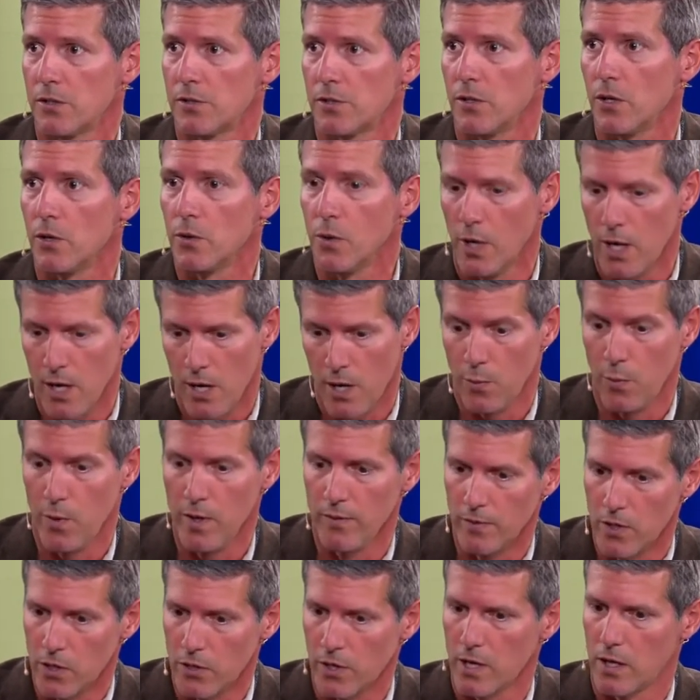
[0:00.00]
So
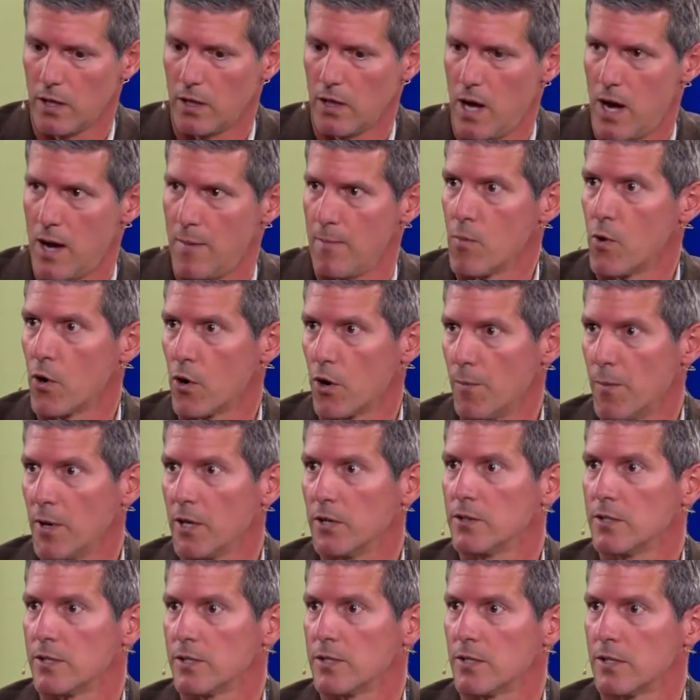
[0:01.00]
we've learned a lot more
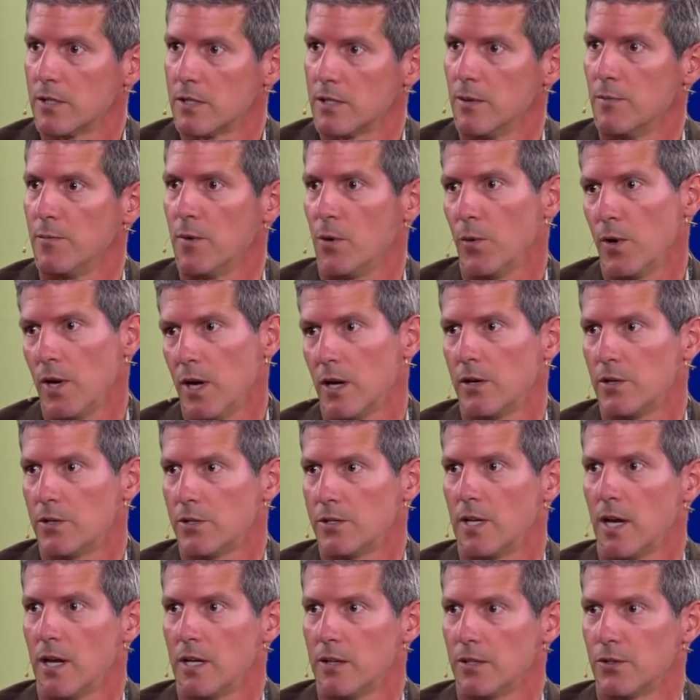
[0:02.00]
about the system, but we
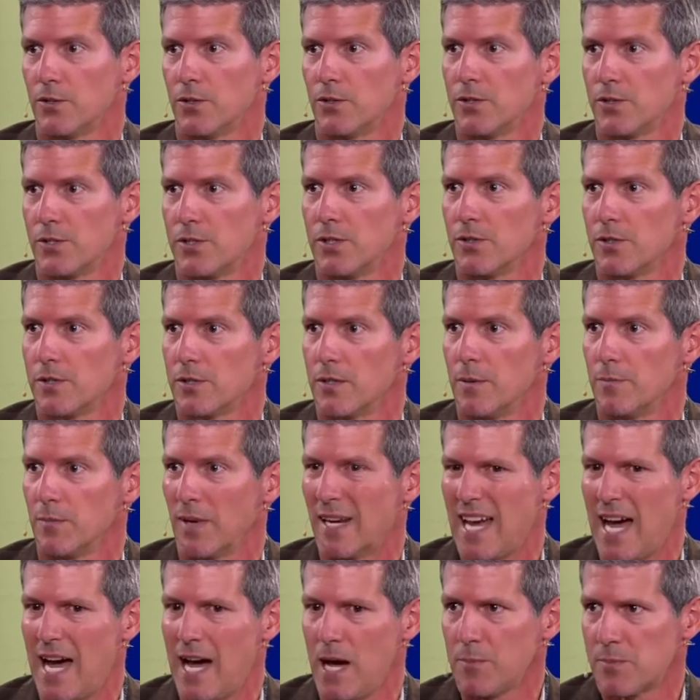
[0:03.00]
understand that there's still some
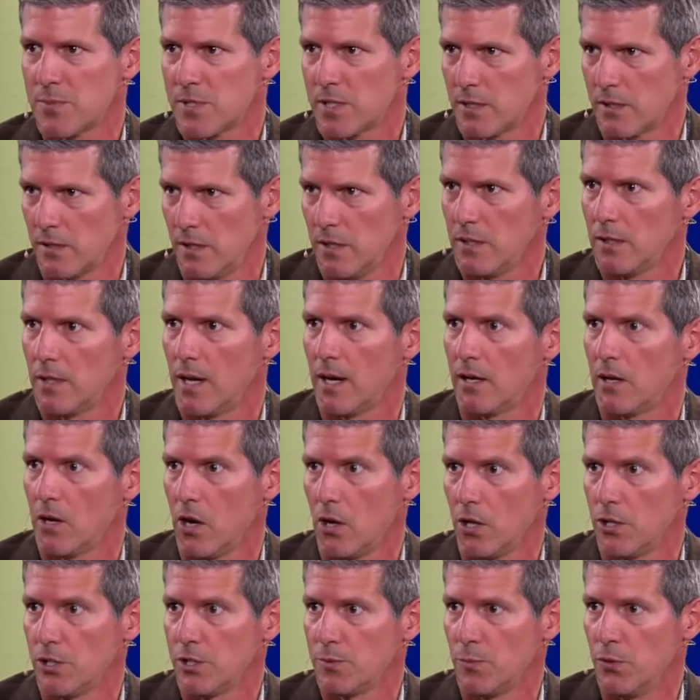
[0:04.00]
gaps in mm -hmm. that mm-hmm.
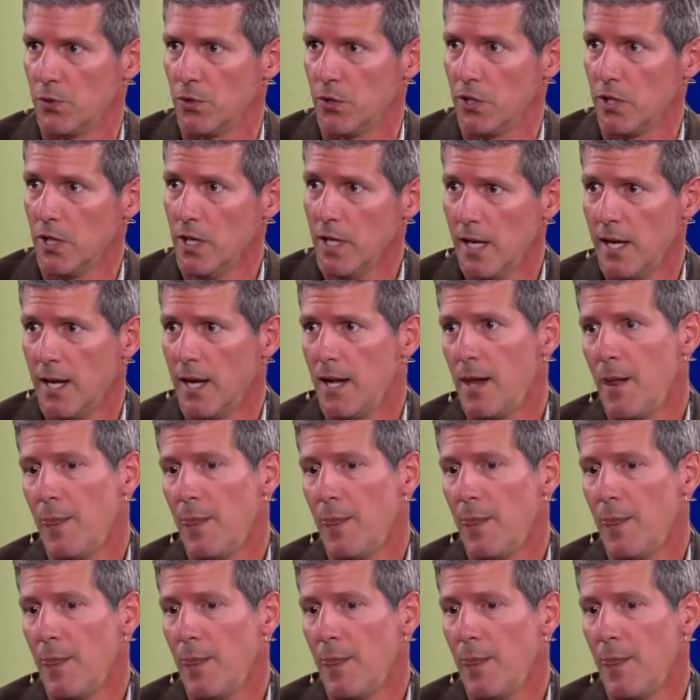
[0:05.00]
knowledge pool. Yep.